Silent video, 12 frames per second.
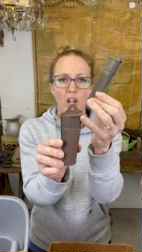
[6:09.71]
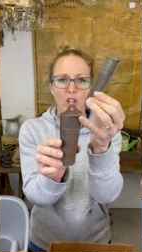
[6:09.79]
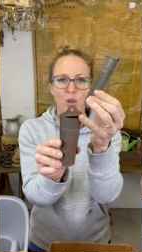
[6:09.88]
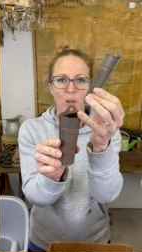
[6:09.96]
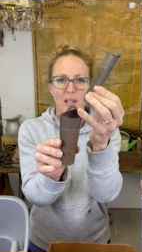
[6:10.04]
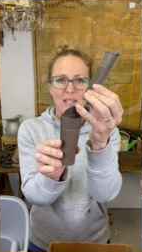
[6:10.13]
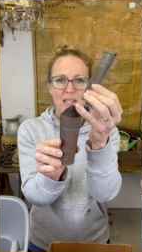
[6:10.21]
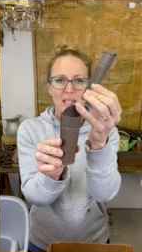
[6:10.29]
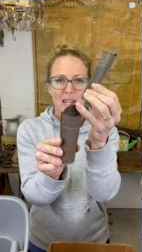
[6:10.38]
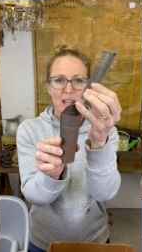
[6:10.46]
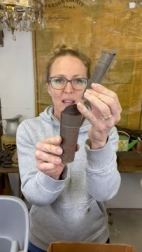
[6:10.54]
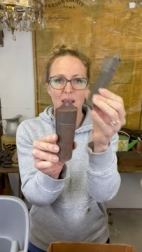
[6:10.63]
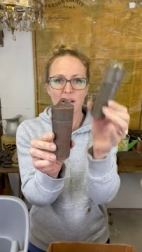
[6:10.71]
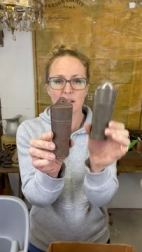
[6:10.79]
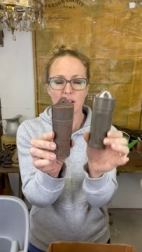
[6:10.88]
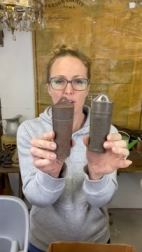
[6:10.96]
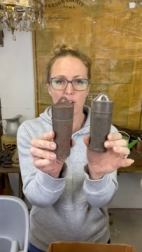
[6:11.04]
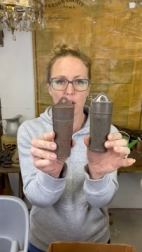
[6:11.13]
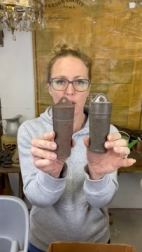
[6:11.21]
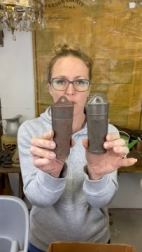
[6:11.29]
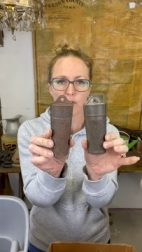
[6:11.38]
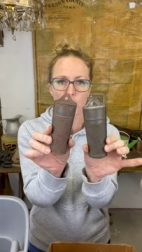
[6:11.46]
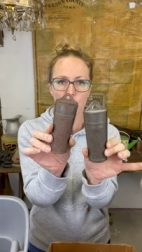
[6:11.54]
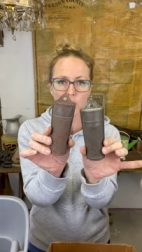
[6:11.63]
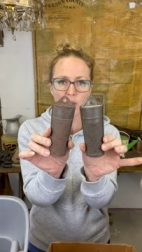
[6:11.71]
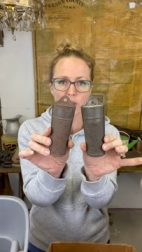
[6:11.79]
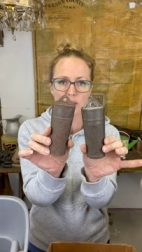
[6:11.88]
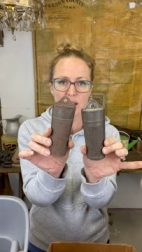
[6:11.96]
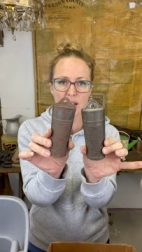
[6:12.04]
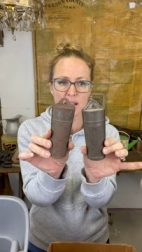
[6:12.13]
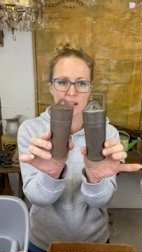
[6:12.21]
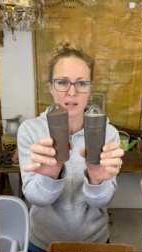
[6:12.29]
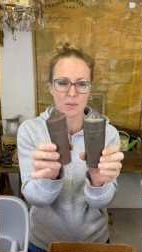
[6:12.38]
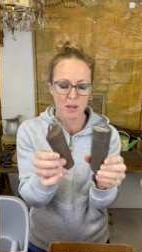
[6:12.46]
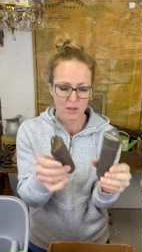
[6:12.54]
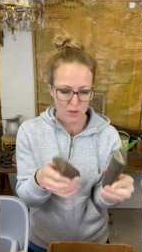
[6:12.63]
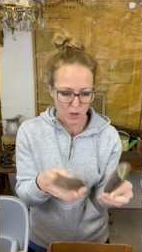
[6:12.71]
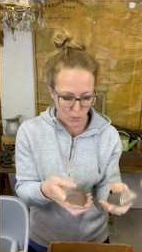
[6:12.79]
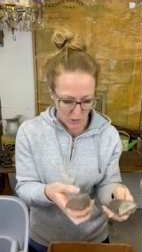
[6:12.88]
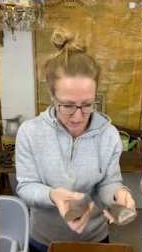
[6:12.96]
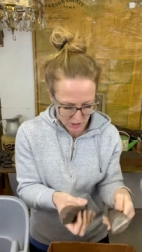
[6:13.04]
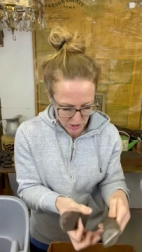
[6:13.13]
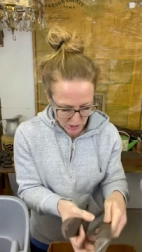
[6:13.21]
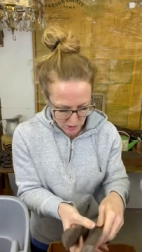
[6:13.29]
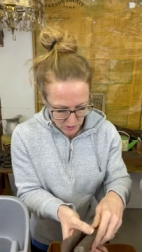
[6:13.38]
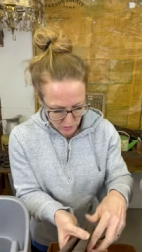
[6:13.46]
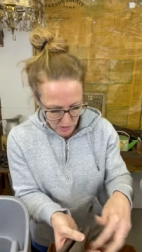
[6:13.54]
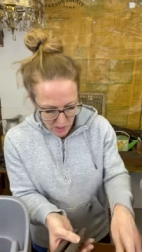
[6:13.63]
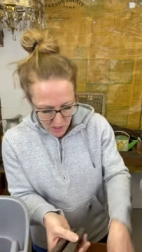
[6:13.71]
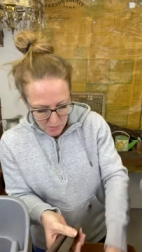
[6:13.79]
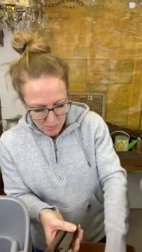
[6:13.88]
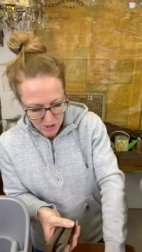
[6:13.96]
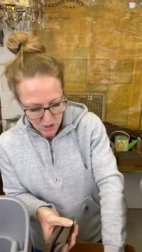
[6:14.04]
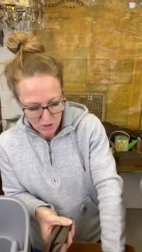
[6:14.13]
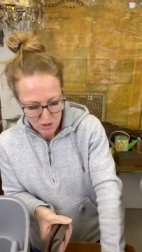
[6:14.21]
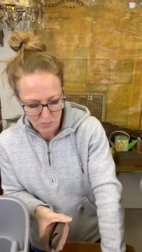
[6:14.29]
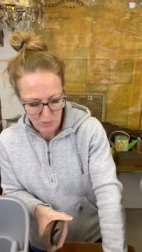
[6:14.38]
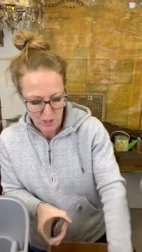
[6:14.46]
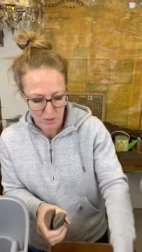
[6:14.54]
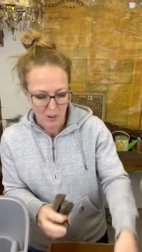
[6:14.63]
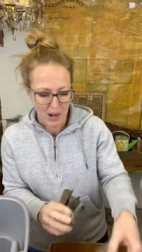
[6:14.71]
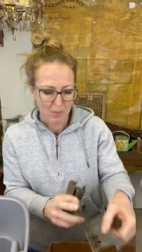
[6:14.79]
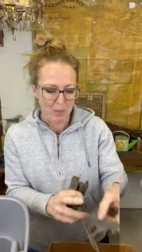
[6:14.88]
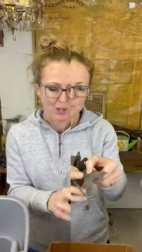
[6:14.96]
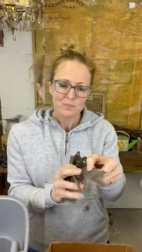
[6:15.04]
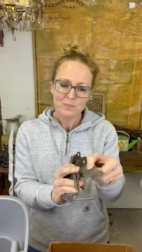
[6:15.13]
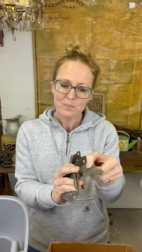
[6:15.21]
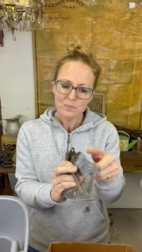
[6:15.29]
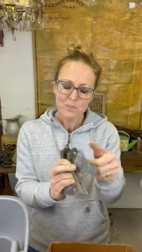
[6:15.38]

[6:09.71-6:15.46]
You can stick little florals in them if you want to, but those are pretty popular.